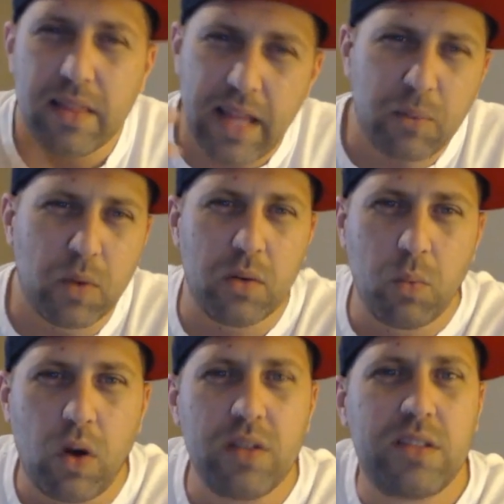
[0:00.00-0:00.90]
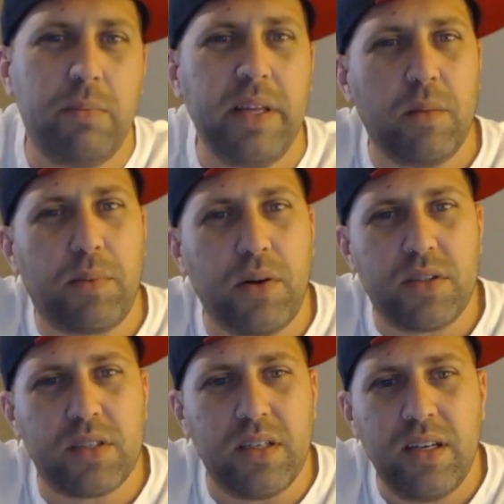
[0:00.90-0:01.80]
They wouldn't want to be the
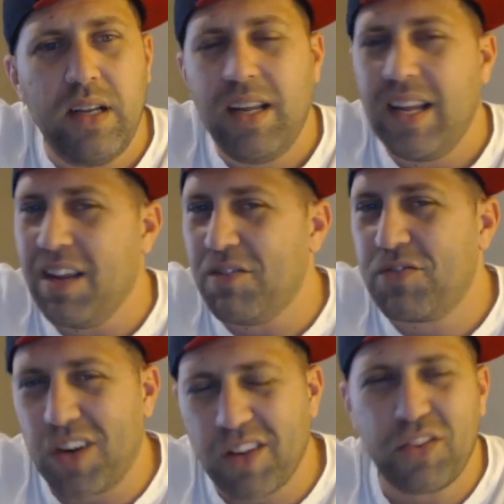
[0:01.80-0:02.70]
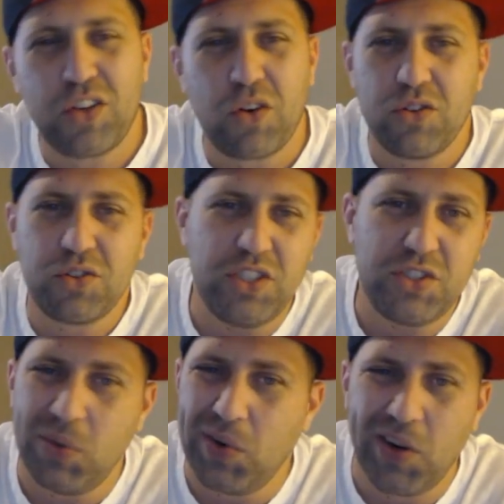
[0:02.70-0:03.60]
person in front of the grocery
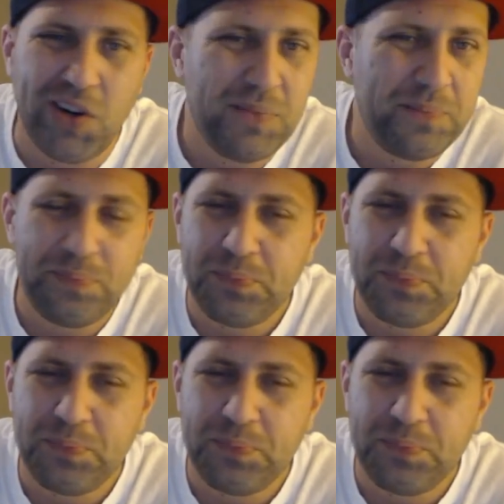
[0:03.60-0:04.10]
store,